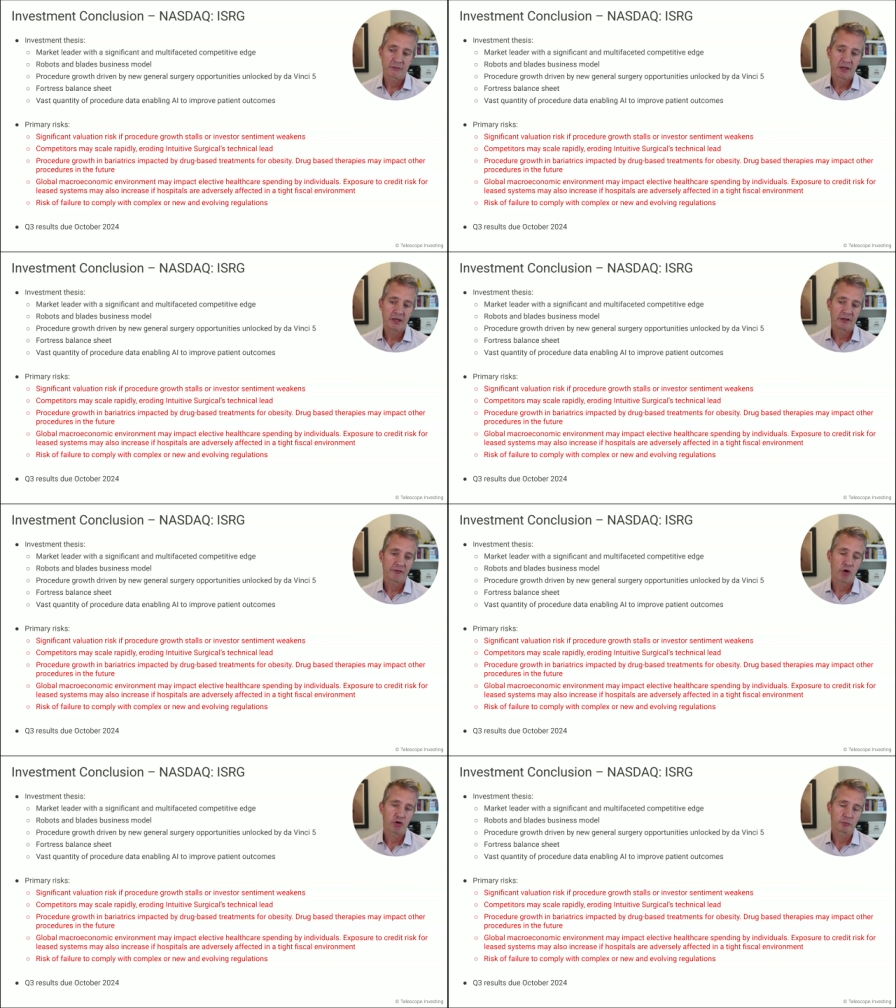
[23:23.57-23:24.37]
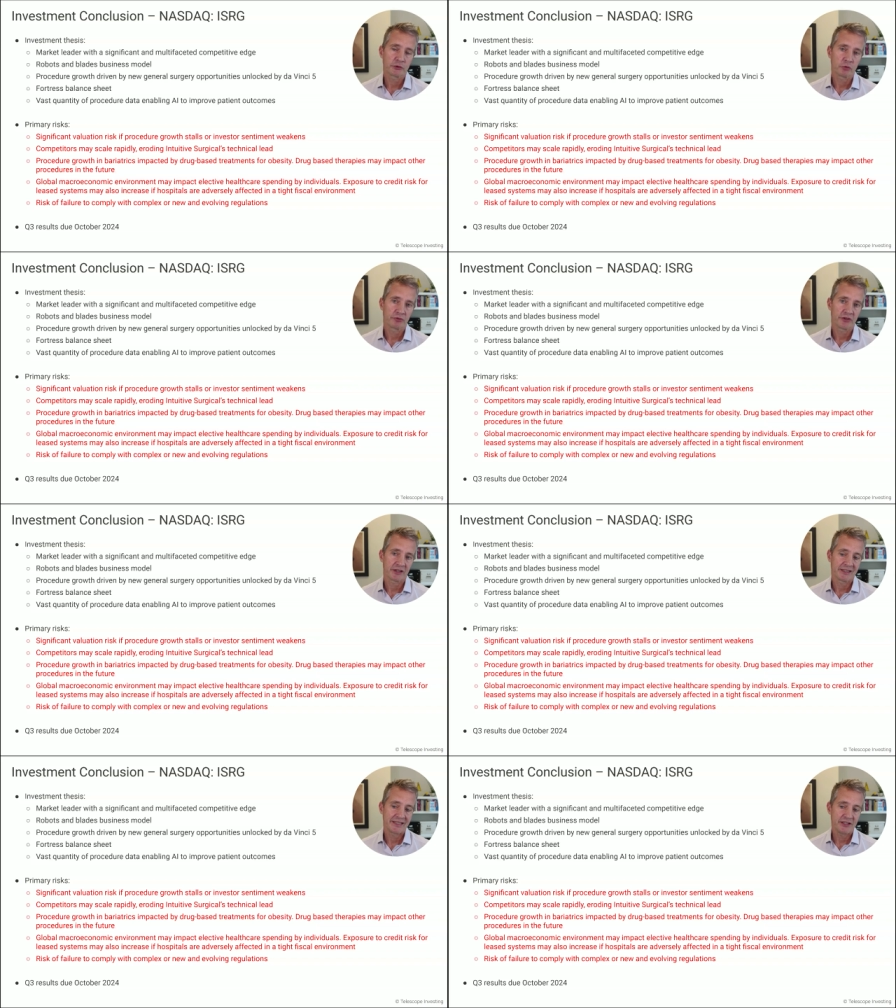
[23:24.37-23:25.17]
if hospitals that are
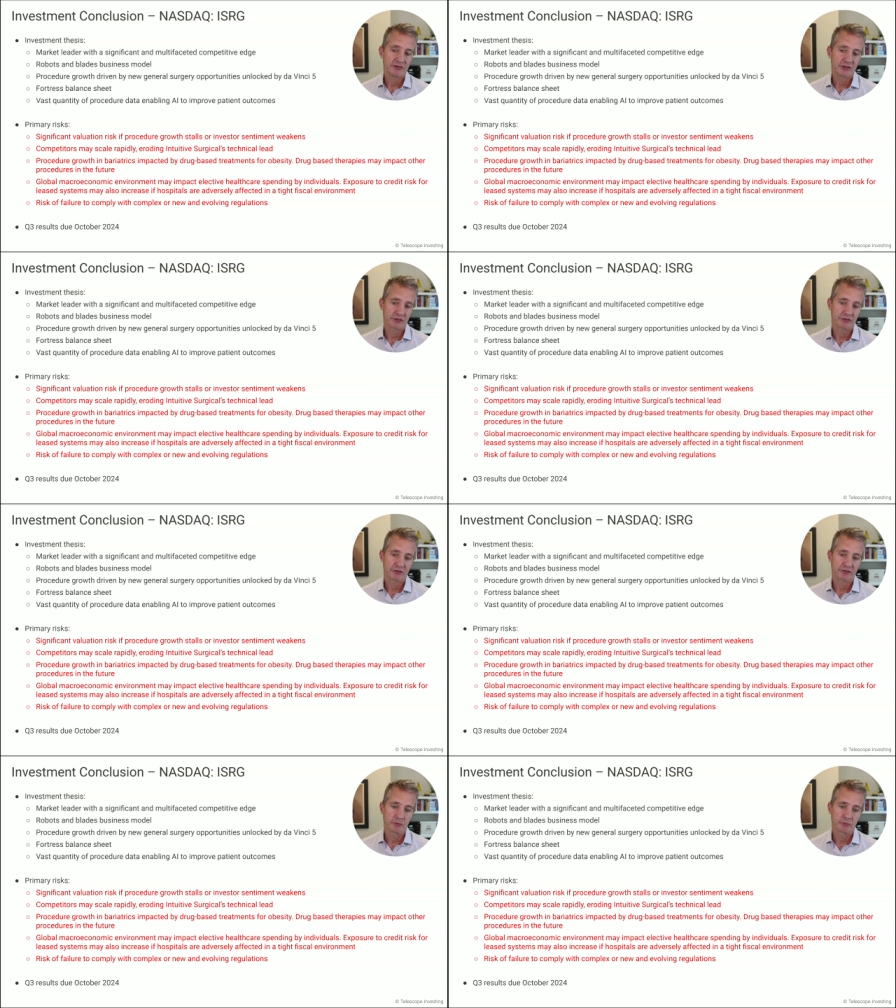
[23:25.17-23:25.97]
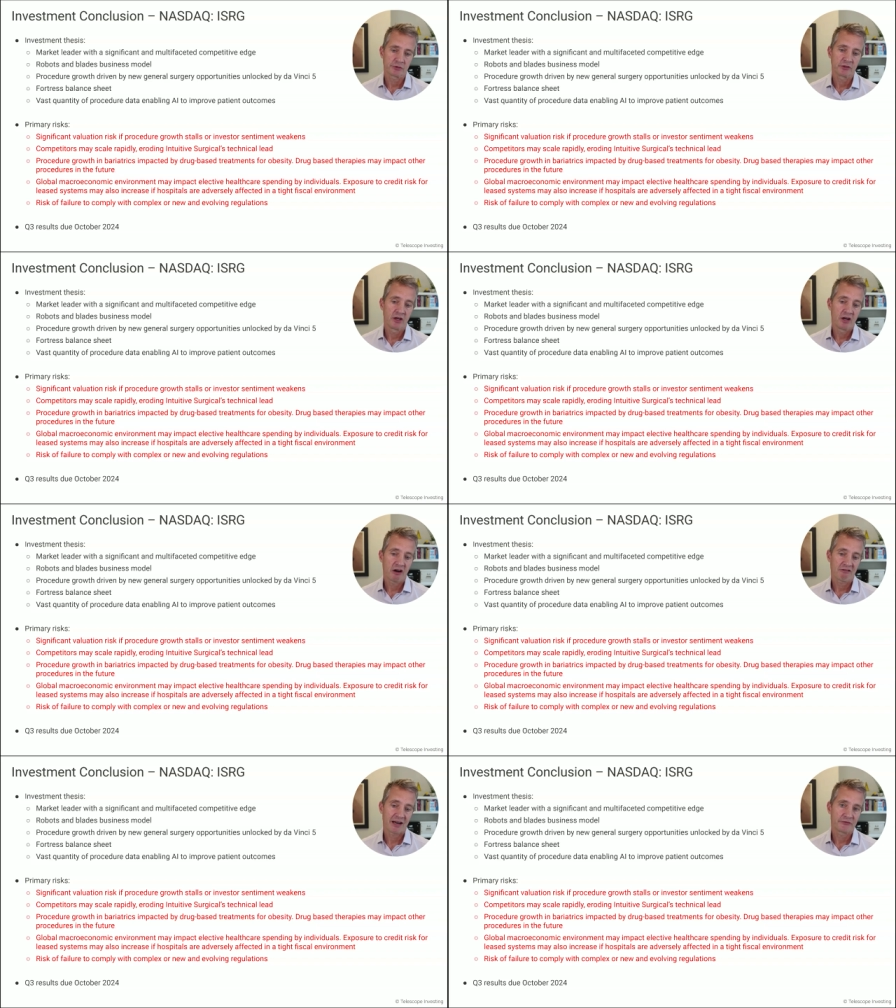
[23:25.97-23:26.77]
leasing systems
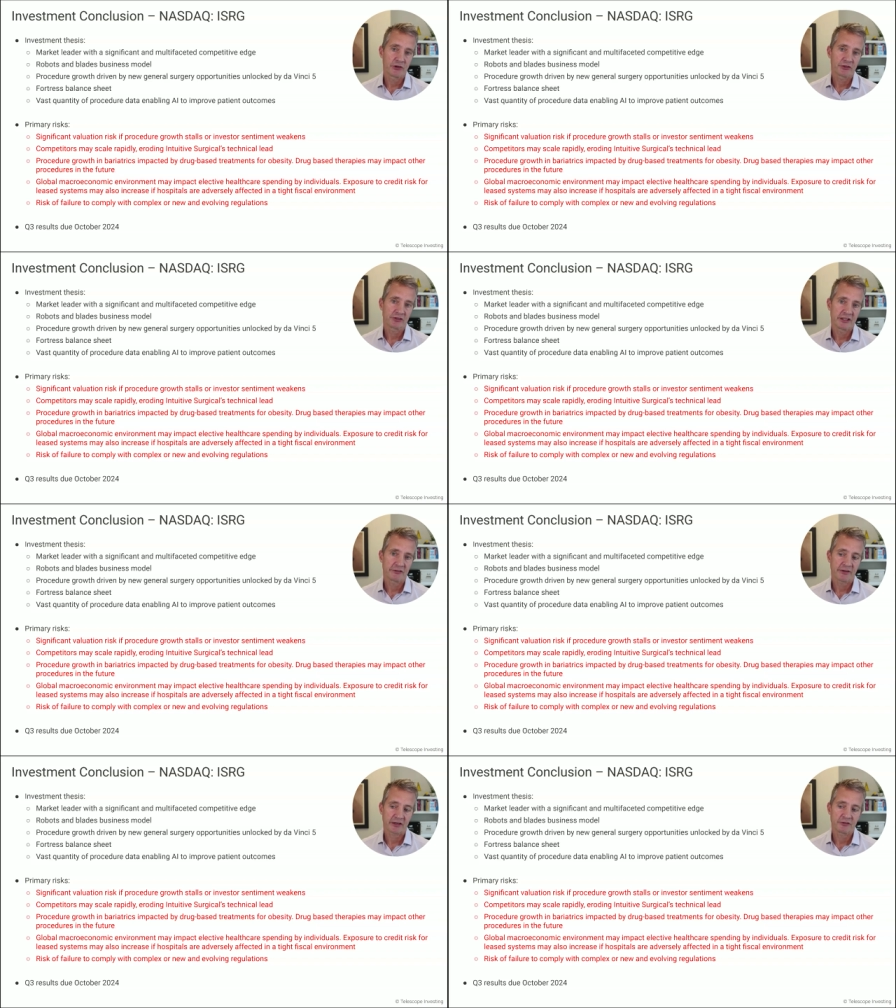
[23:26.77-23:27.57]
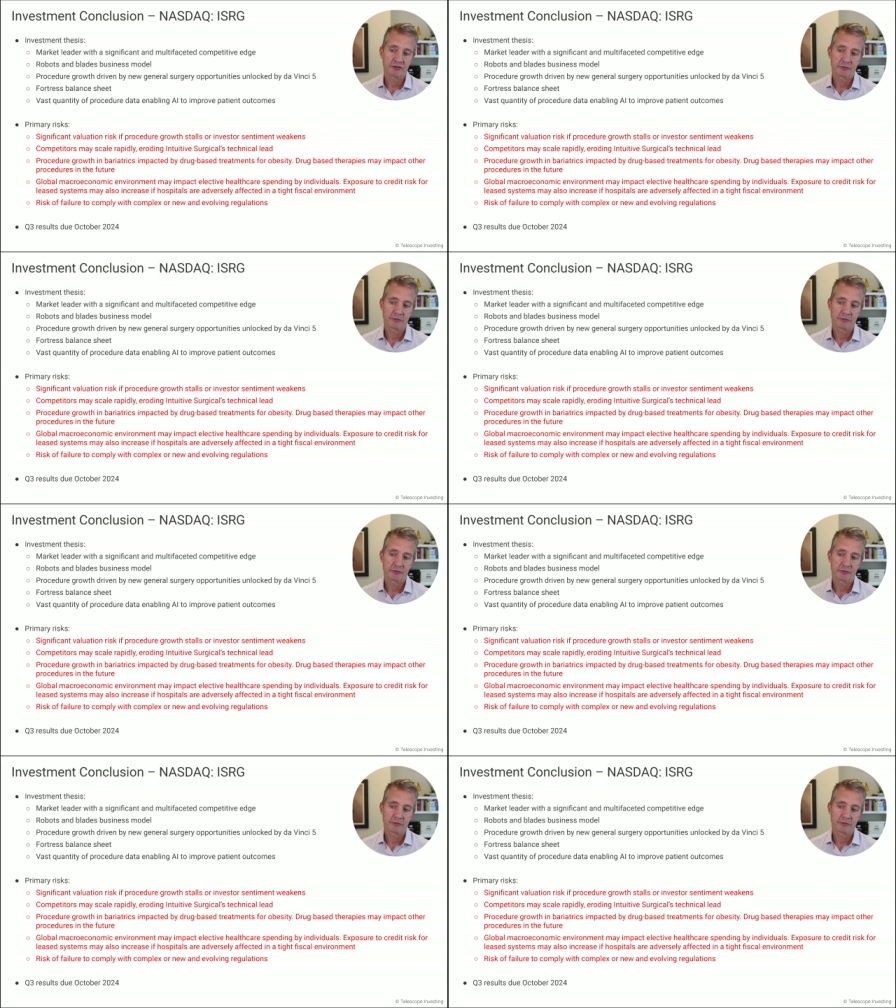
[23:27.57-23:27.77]
are adversely affected.